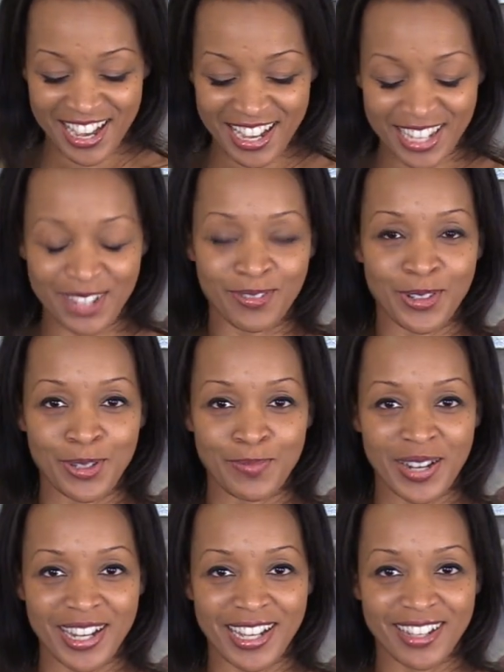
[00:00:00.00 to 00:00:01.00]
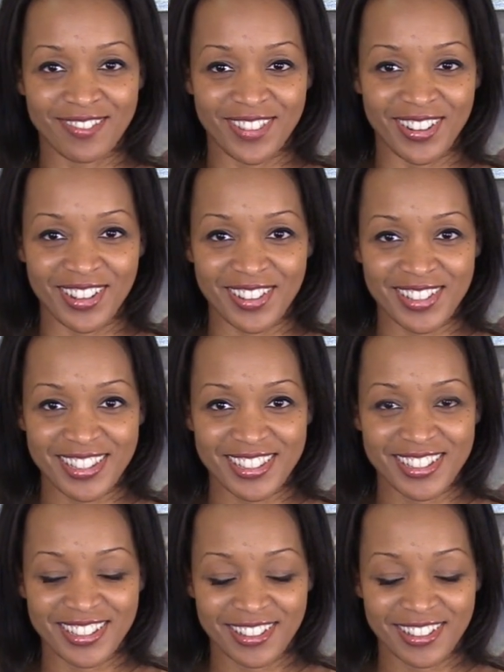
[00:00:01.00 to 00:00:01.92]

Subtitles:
I get wooed by photos.